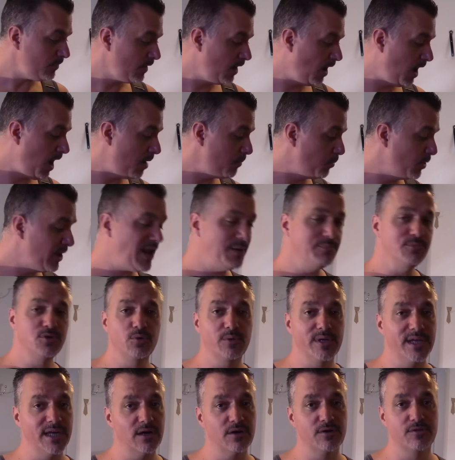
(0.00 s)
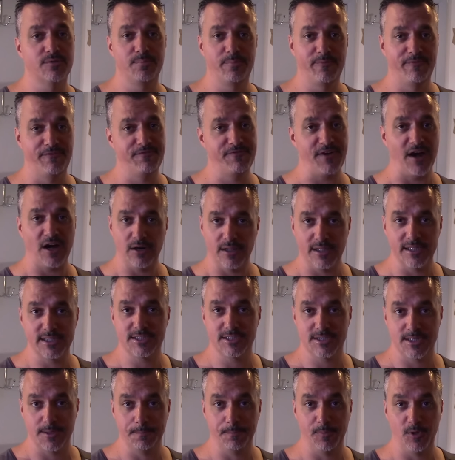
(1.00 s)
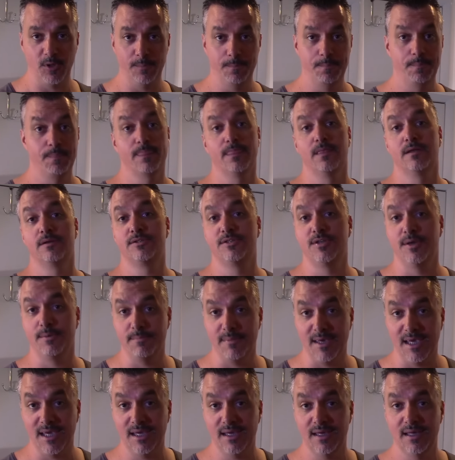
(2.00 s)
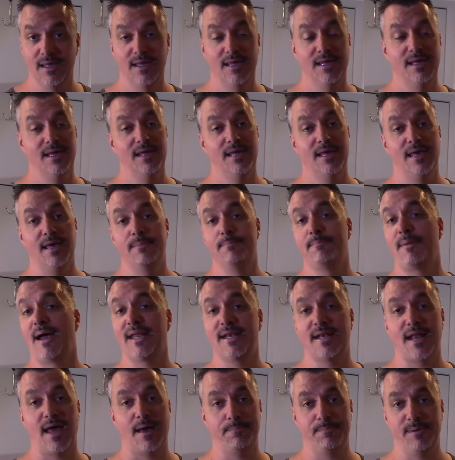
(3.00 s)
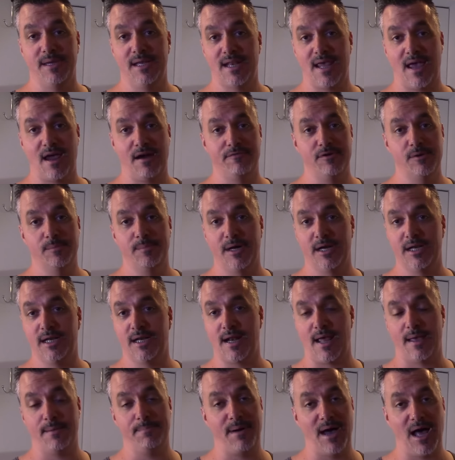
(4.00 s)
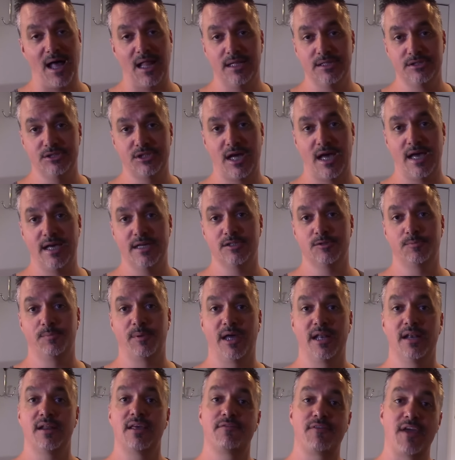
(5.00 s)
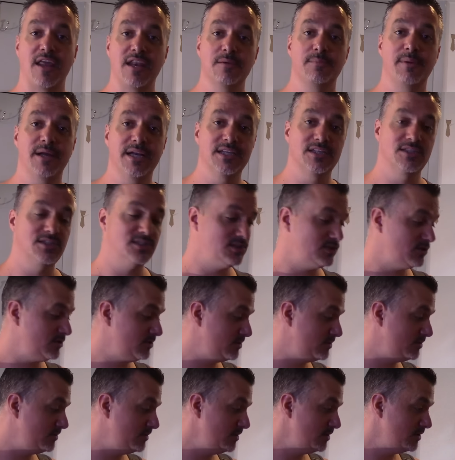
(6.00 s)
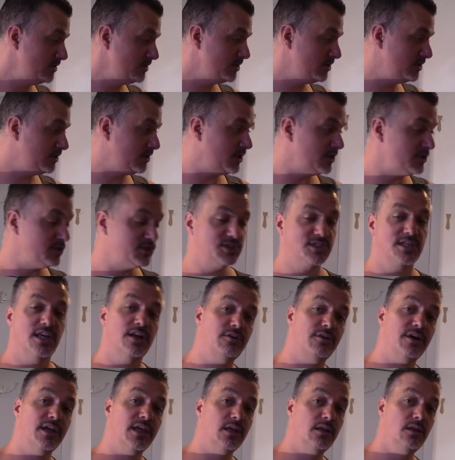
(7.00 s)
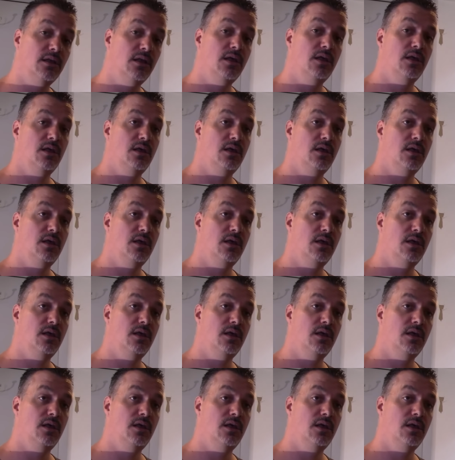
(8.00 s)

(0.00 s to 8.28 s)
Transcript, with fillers: Uh, what I'm doing here is fairly simple to me. It might not be to everybody, and I apologize, but if anybody's considering